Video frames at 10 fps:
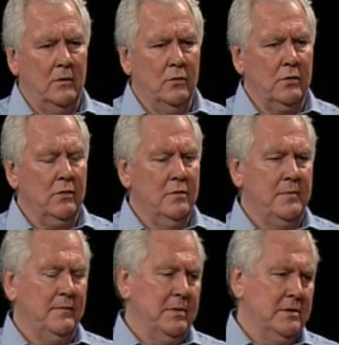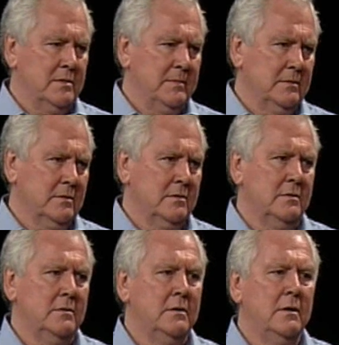or a group of principles
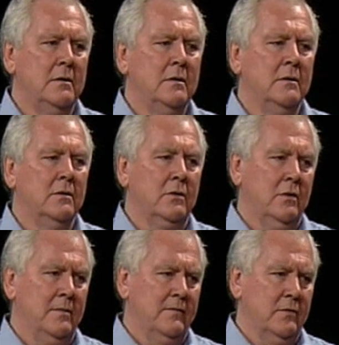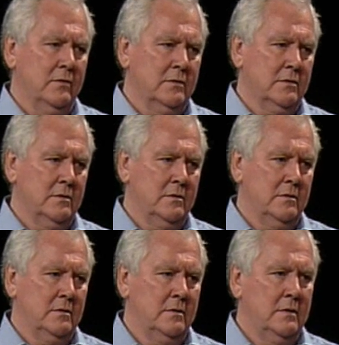or a group of rules.
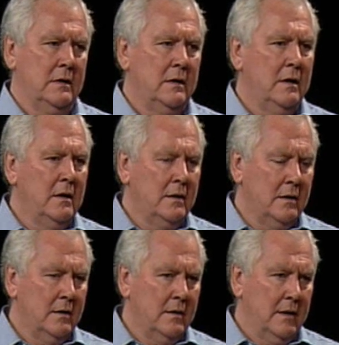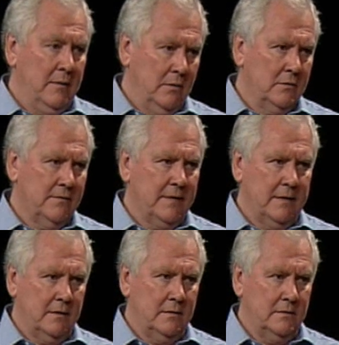They will all
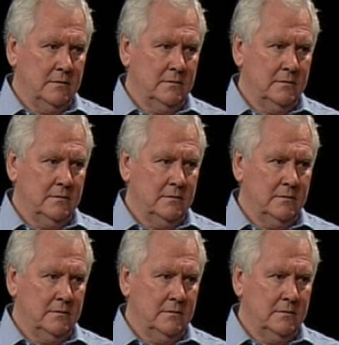fail.